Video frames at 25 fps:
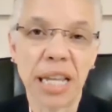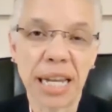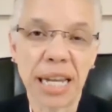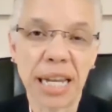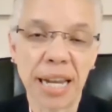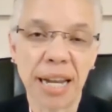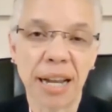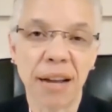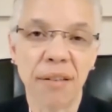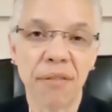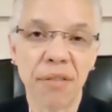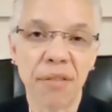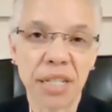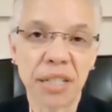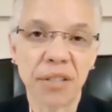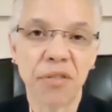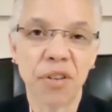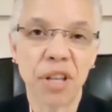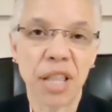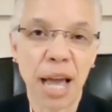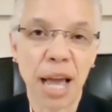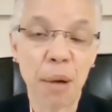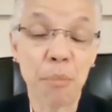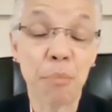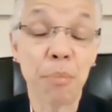thinking of us for
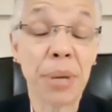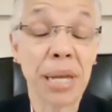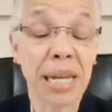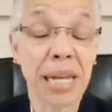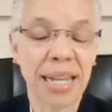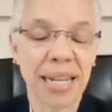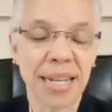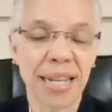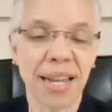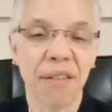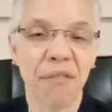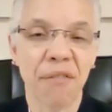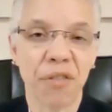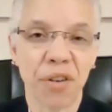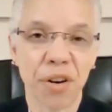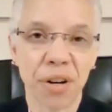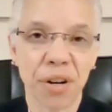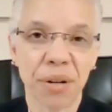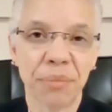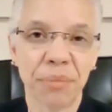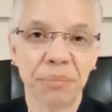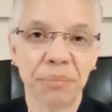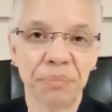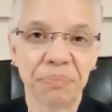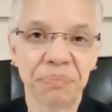that big
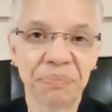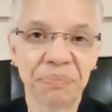endeavor.